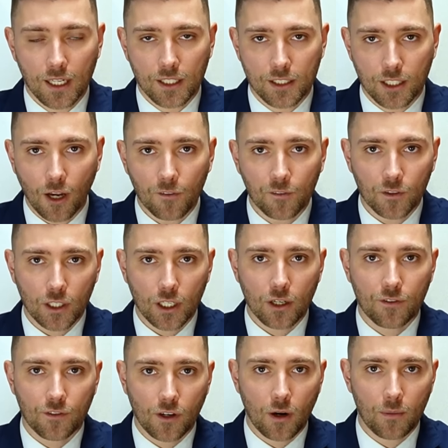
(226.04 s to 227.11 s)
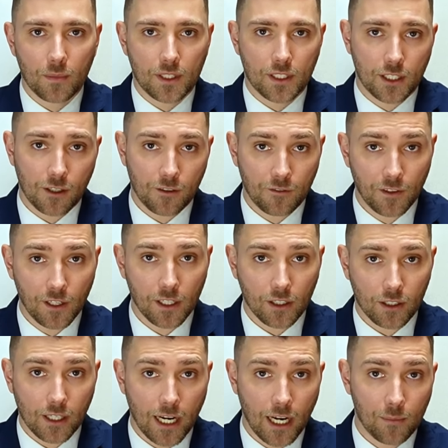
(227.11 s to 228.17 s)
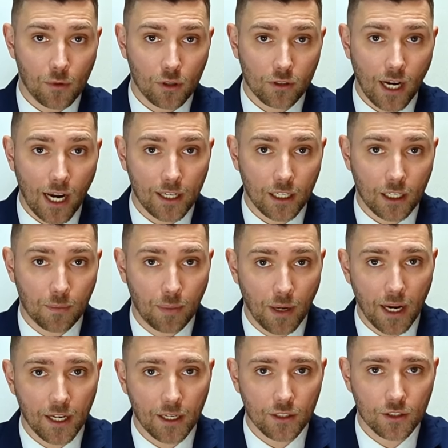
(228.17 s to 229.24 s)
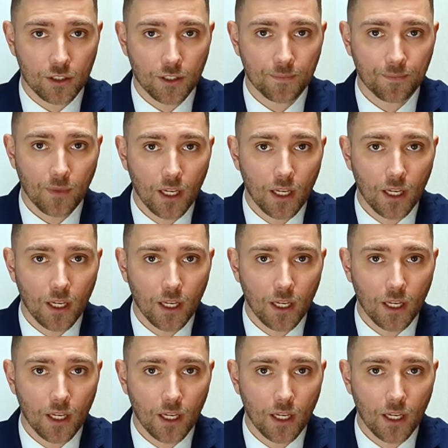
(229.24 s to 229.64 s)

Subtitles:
Suffering from severe hemorrhagic pains,